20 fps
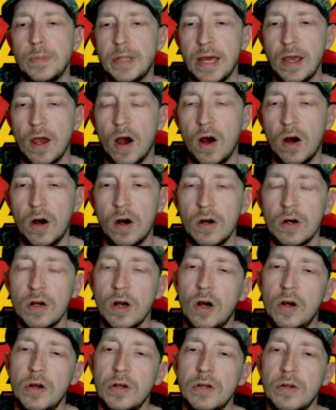They are
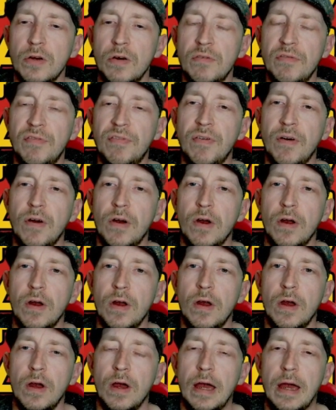kind of
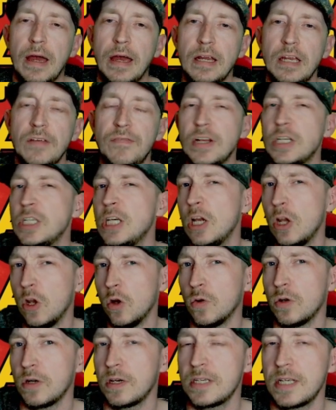individually
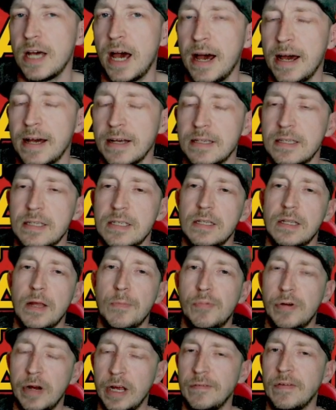looked at, they're
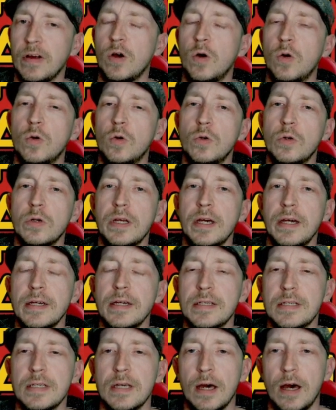
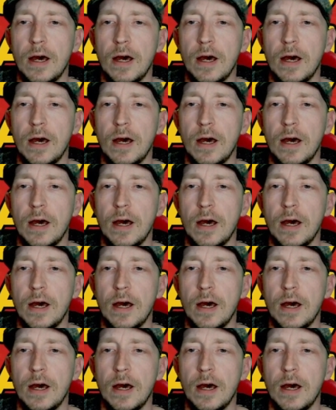pre-recorded,